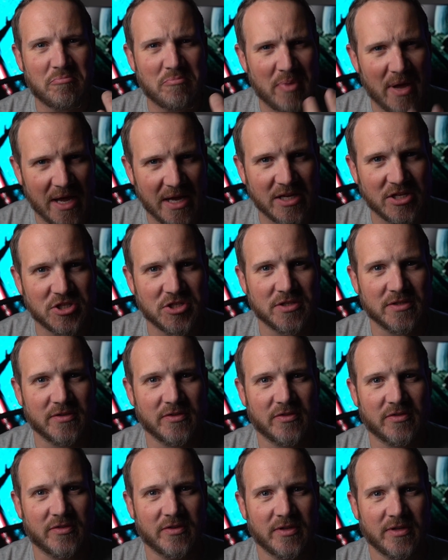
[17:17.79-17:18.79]

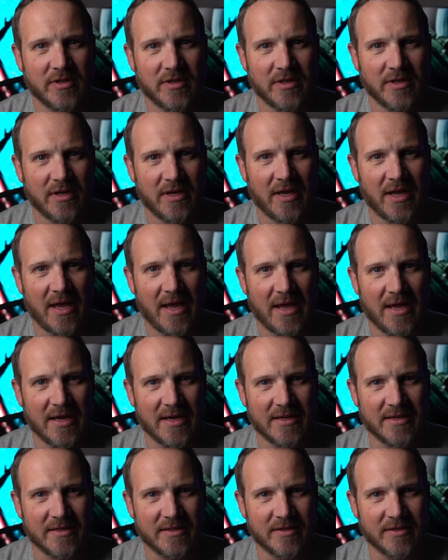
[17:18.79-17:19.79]
patience
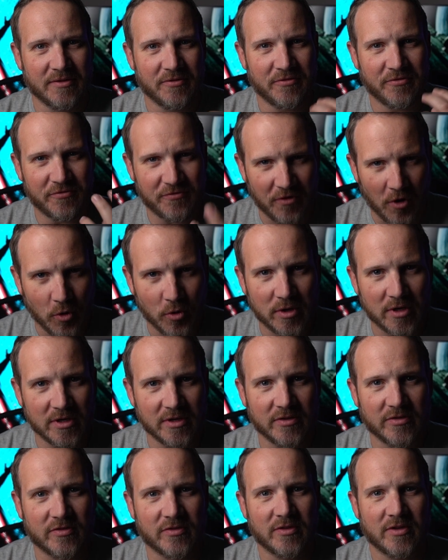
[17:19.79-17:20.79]
and
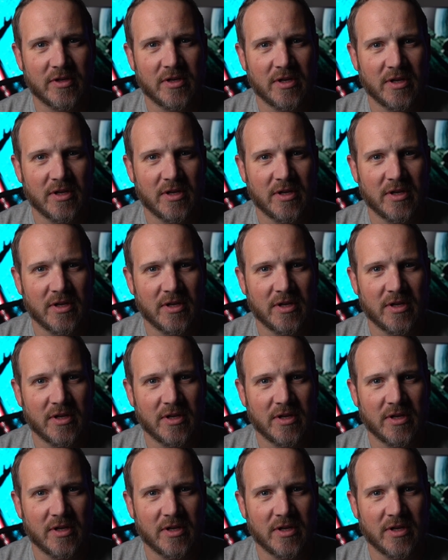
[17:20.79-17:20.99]
focus,